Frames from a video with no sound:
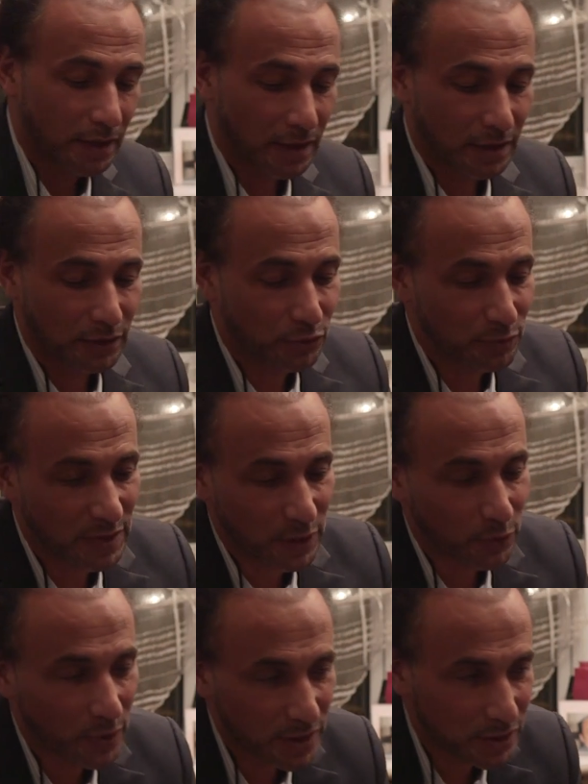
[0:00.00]
And to be
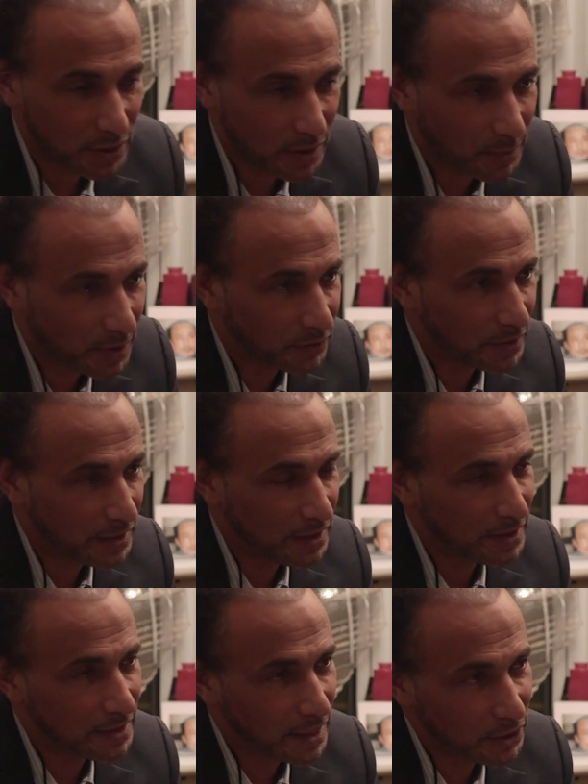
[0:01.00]
questioned about the
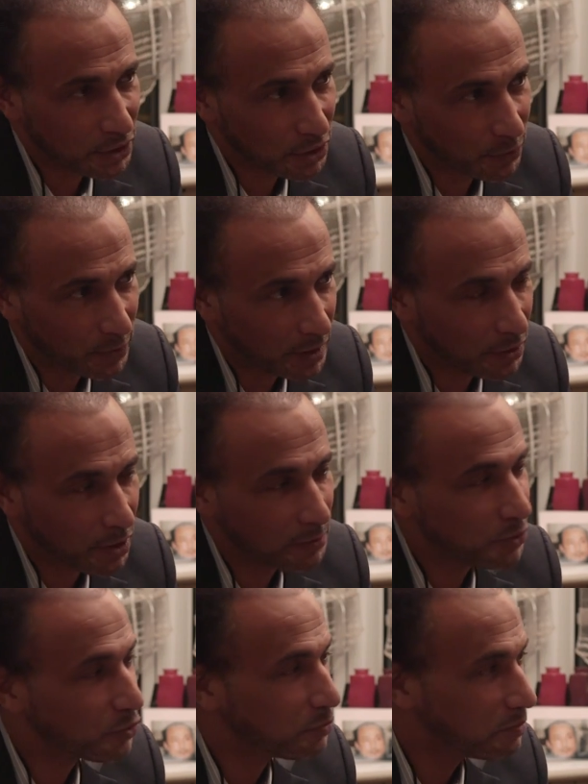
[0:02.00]
intention when it
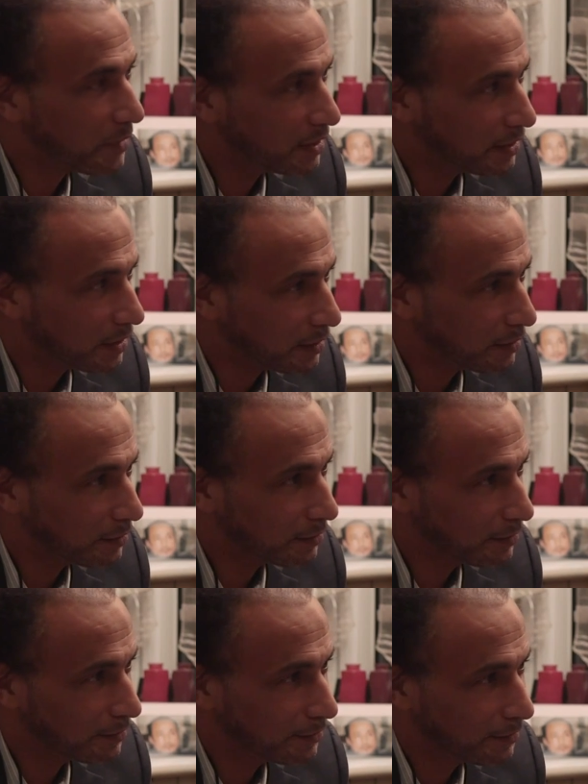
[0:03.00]
comes to money,
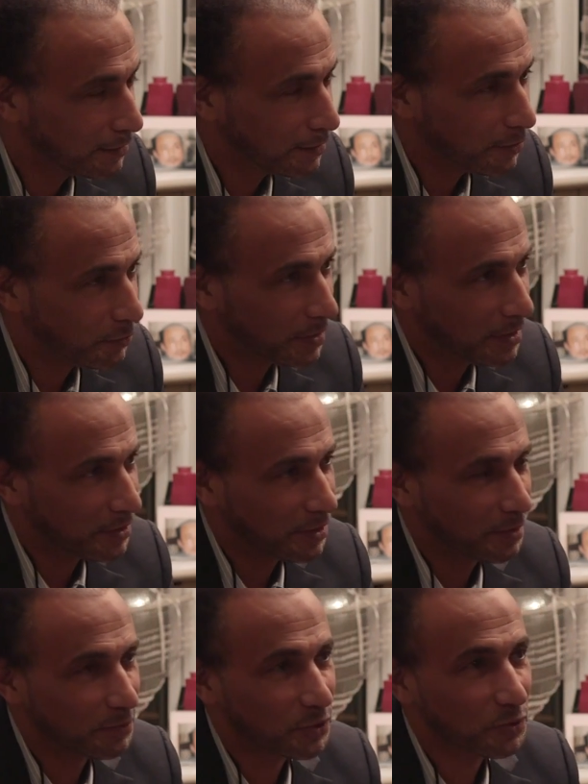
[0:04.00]
when it
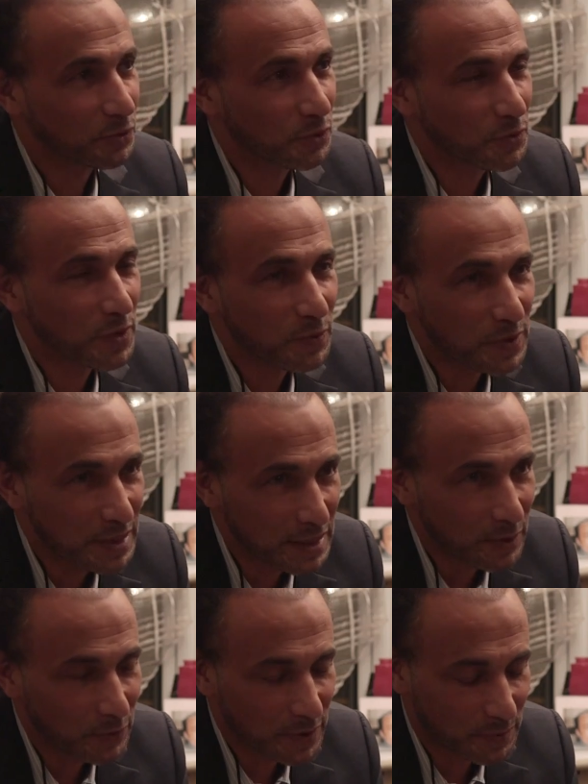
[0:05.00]
comes to the way we
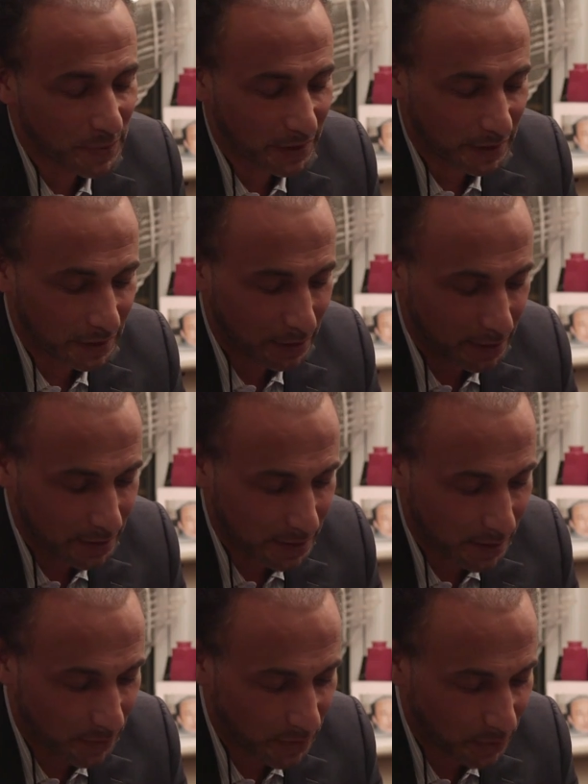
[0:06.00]
deal with money, is
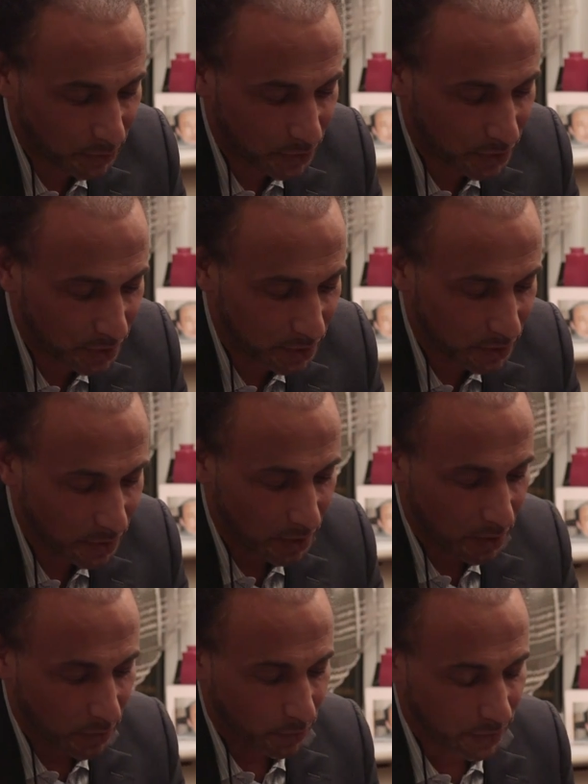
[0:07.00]
something which is
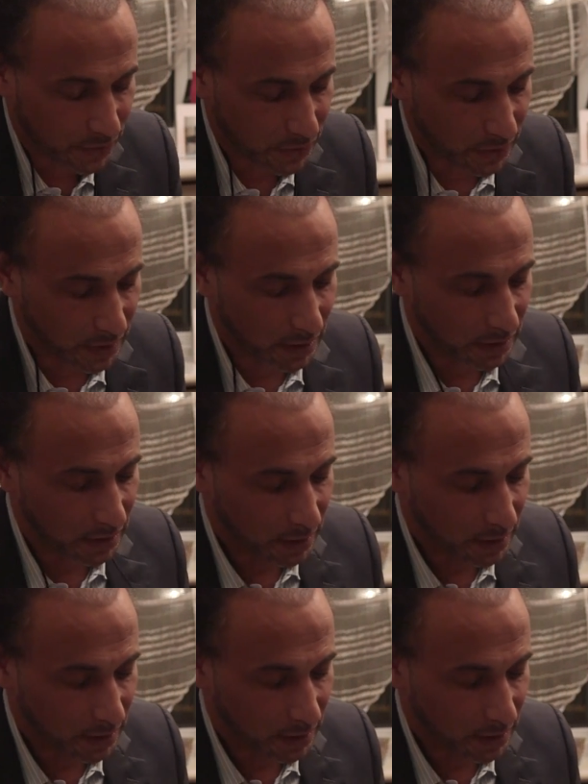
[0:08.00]
once again